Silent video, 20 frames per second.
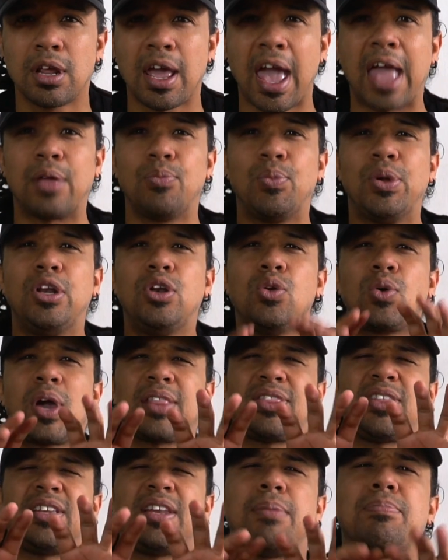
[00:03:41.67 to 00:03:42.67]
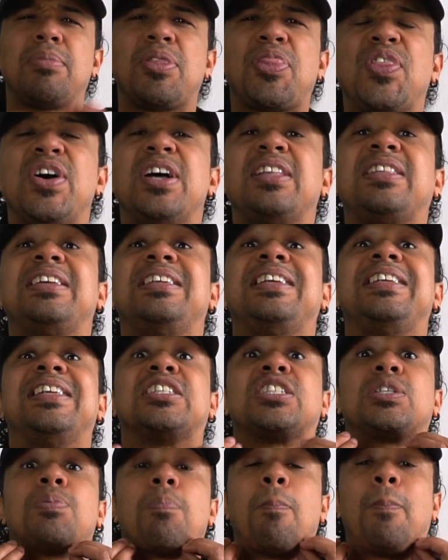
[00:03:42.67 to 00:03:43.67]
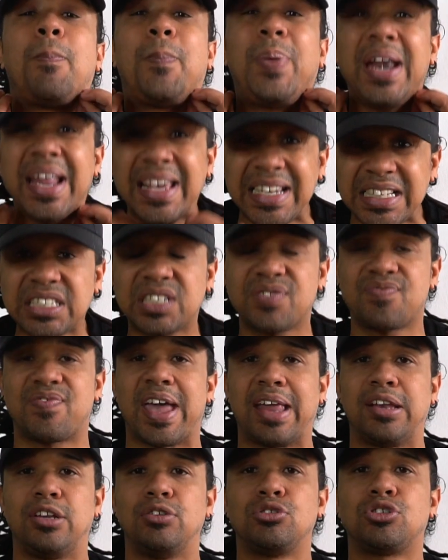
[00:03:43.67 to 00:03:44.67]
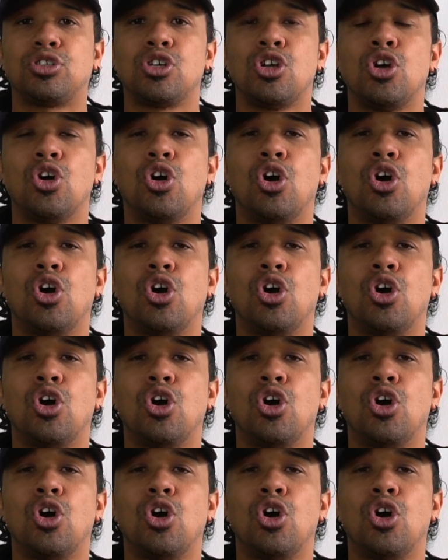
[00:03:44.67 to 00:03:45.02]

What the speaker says: and we look at the number 13 in its place values,